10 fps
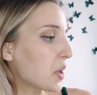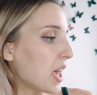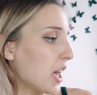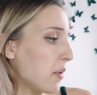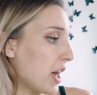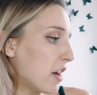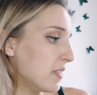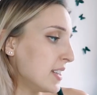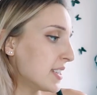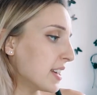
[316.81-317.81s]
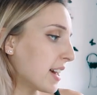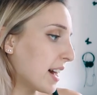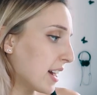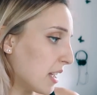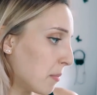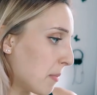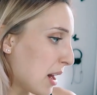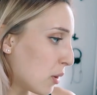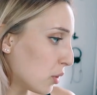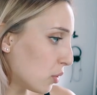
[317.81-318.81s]
Okay, we have Isekai
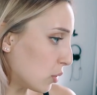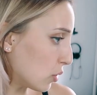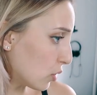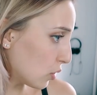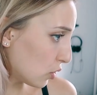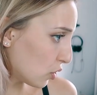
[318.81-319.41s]
Maoto